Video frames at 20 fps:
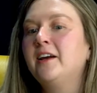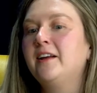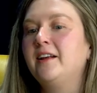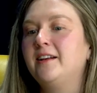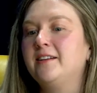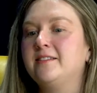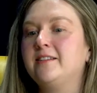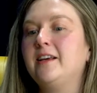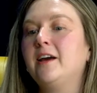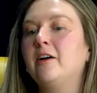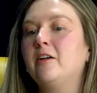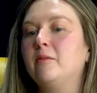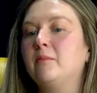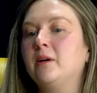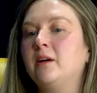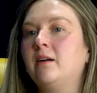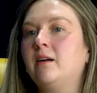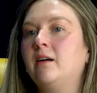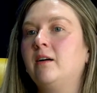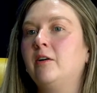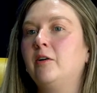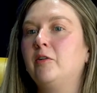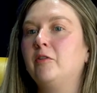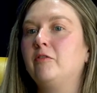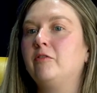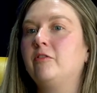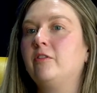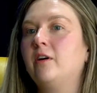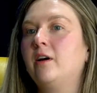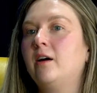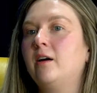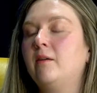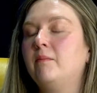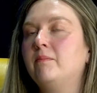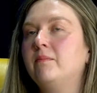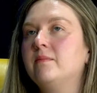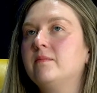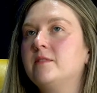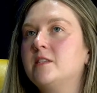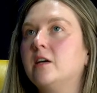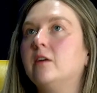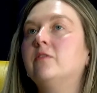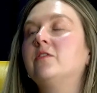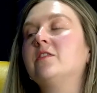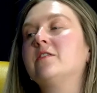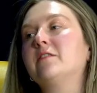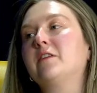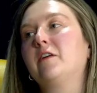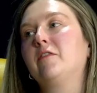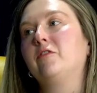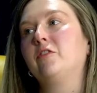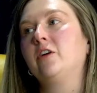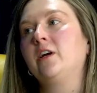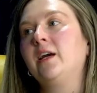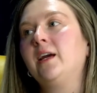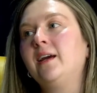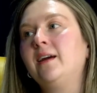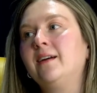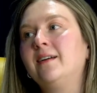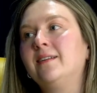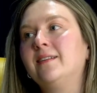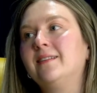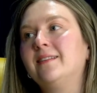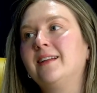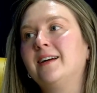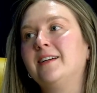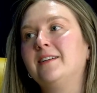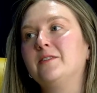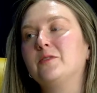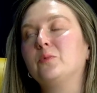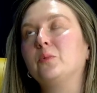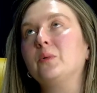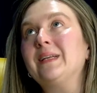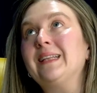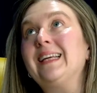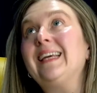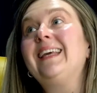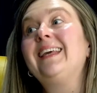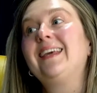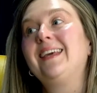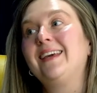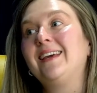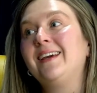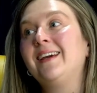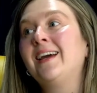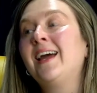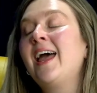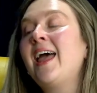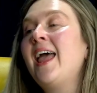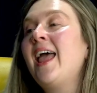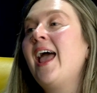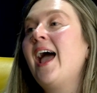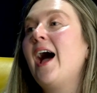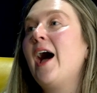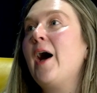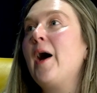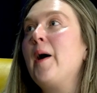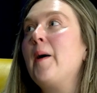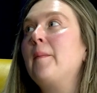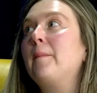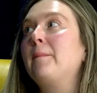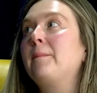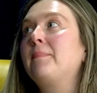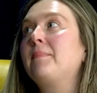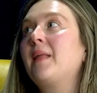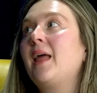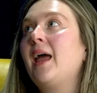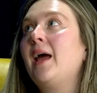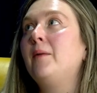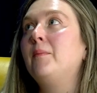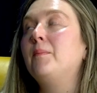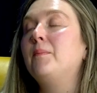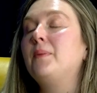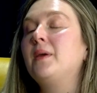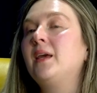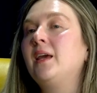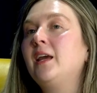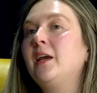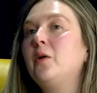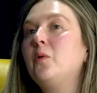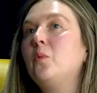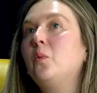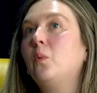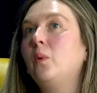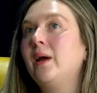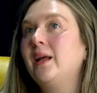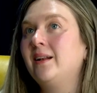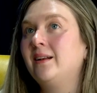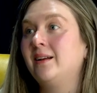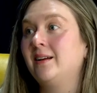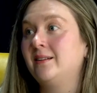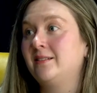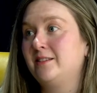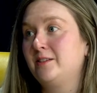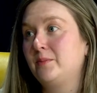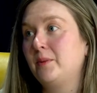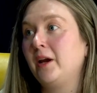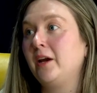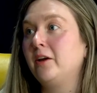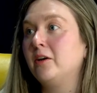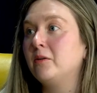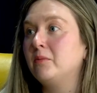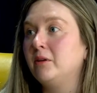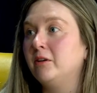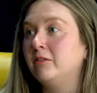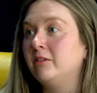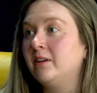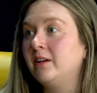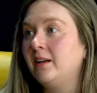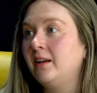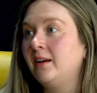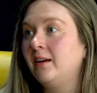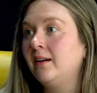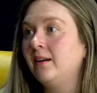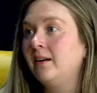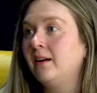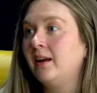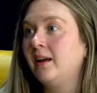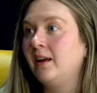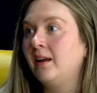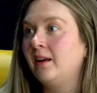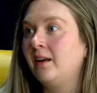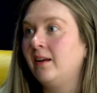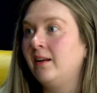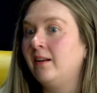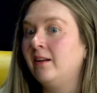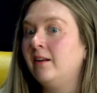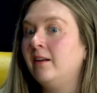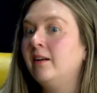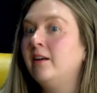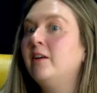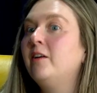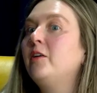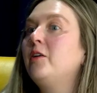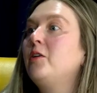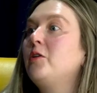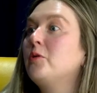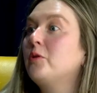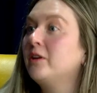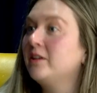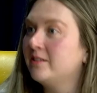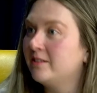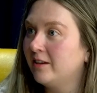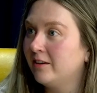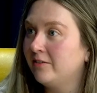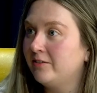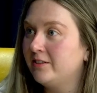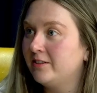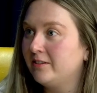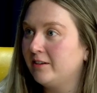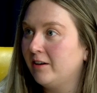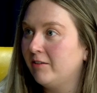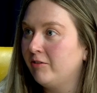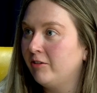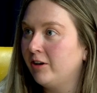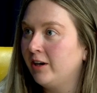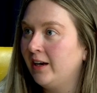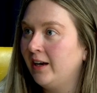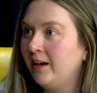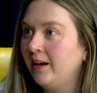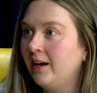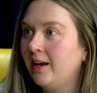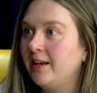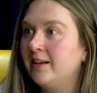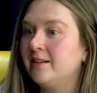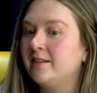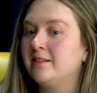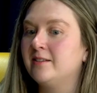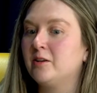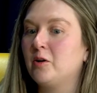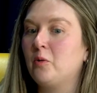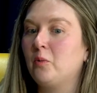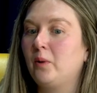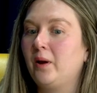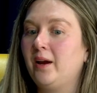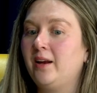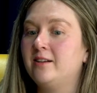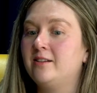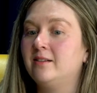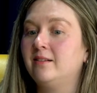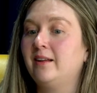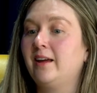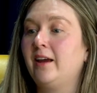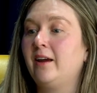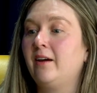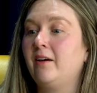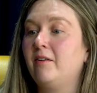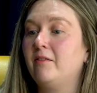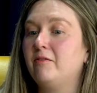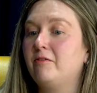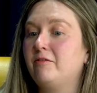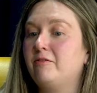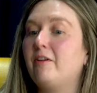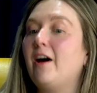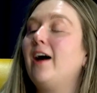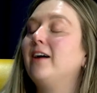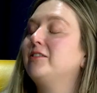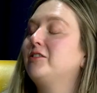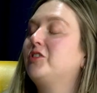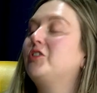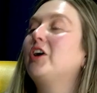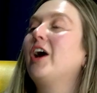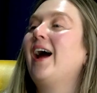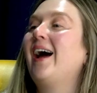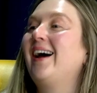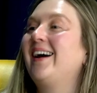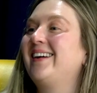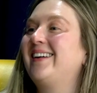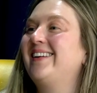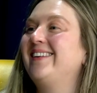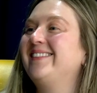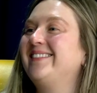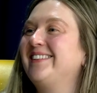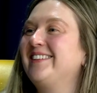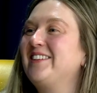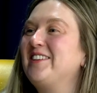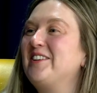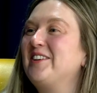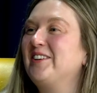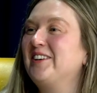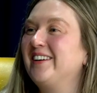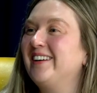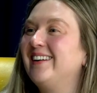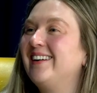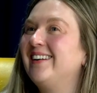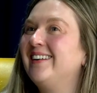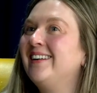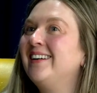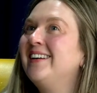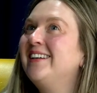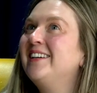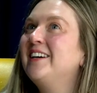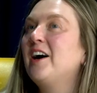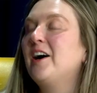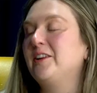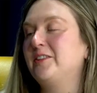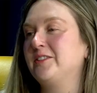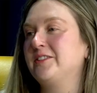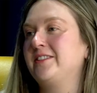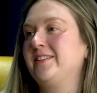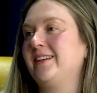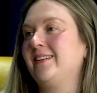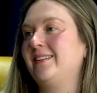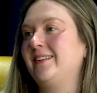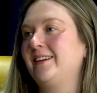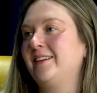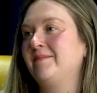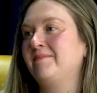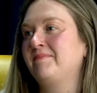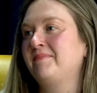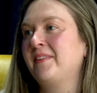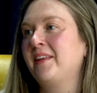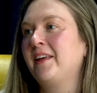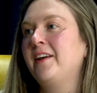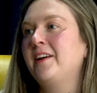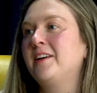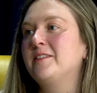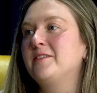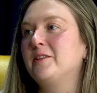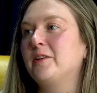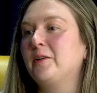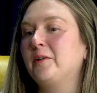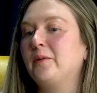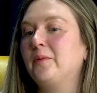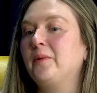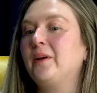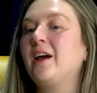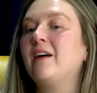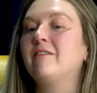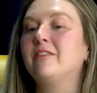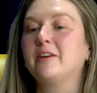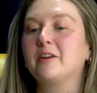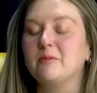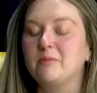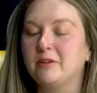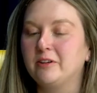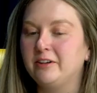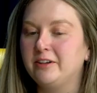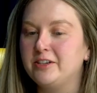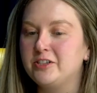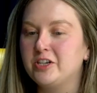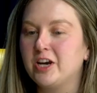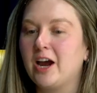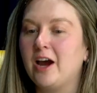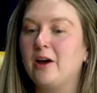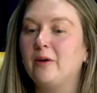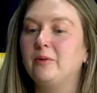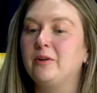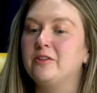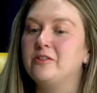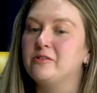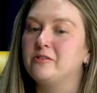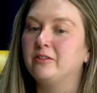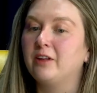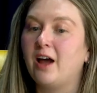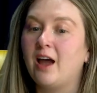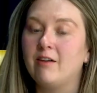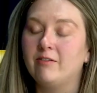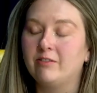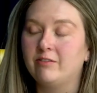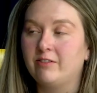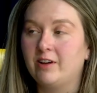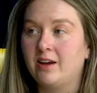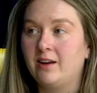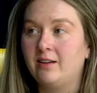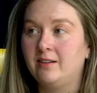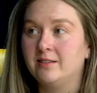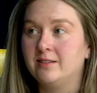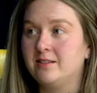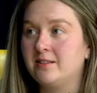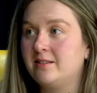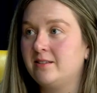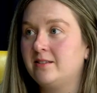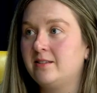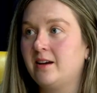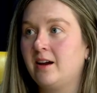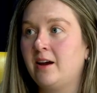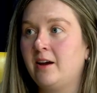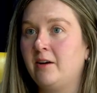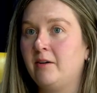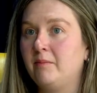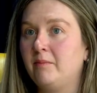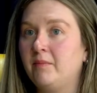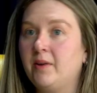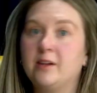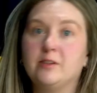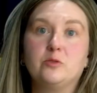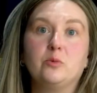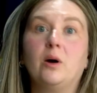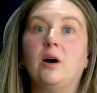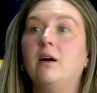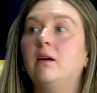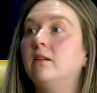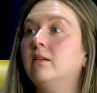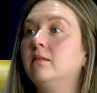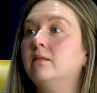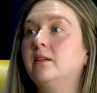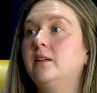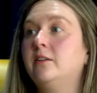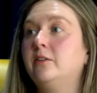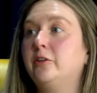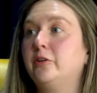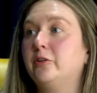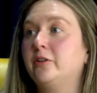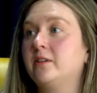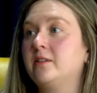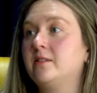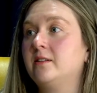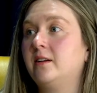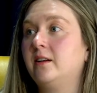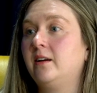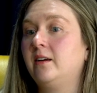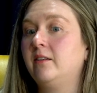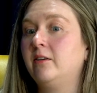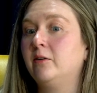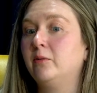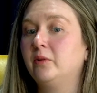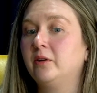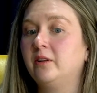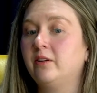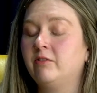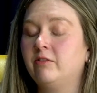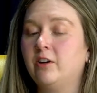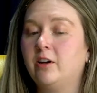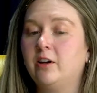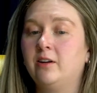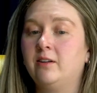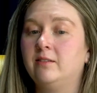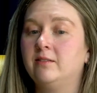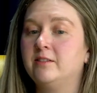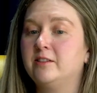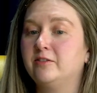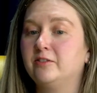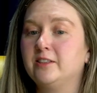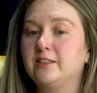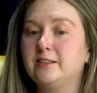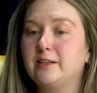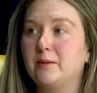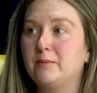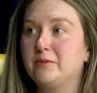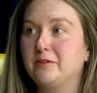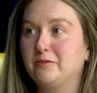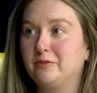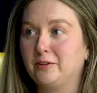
is the element of self-discovery that is really key. And being witnessed by community in your self-discovery is a way to like fast track your understanding. So we have the community chat. We do live events as well in New York City. They're really fun, different types of